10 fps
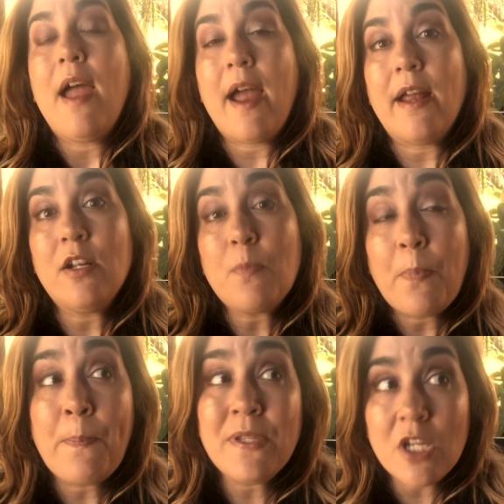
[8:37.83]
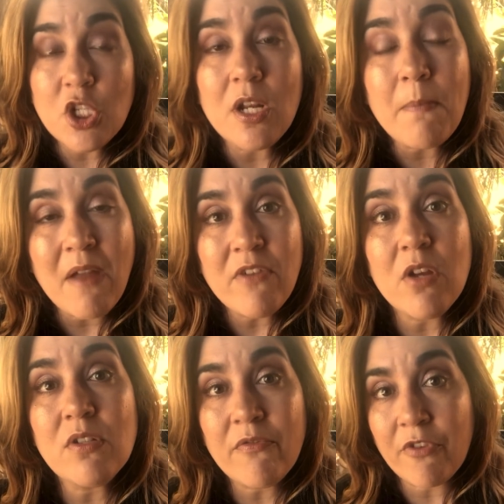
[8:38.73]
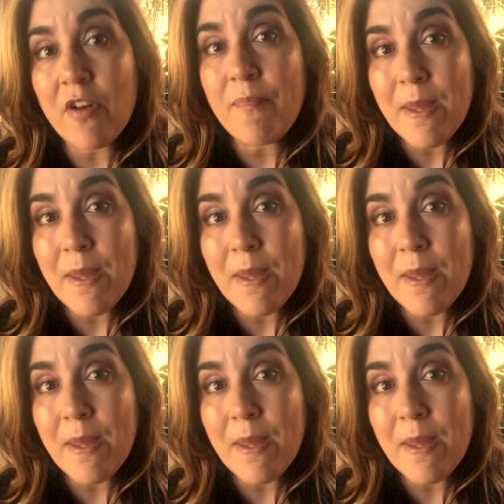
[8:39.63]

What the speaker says: and positioning my videos in front of